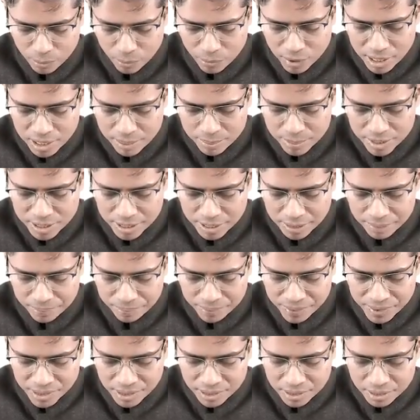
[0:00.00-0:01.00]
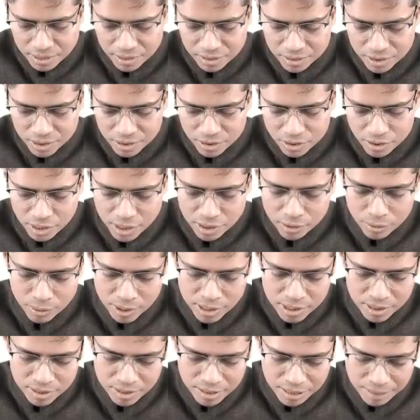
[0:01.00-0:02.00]
What I'm saying, just try to
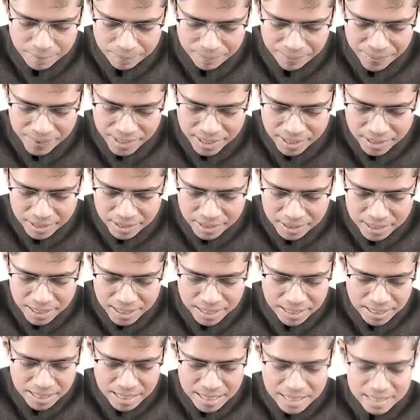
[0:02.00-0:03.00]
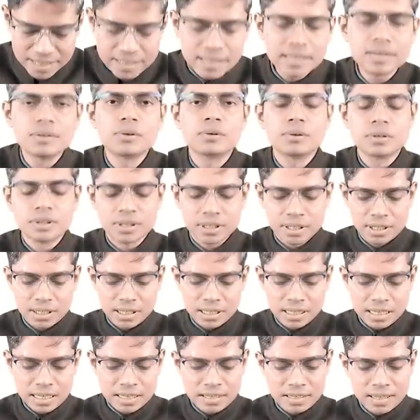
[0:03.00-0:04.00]
understand that SA node
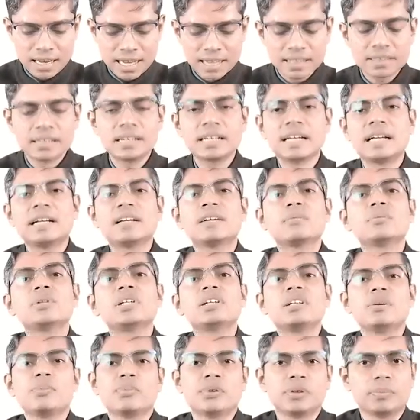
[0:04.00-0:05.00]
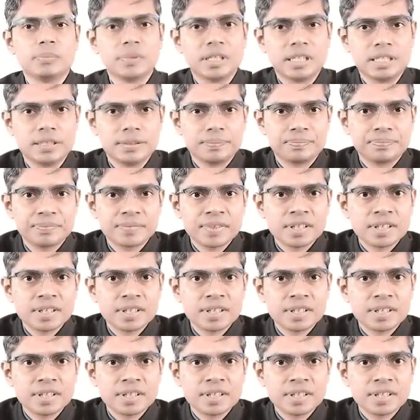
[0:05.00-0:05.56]
is like the head of the department.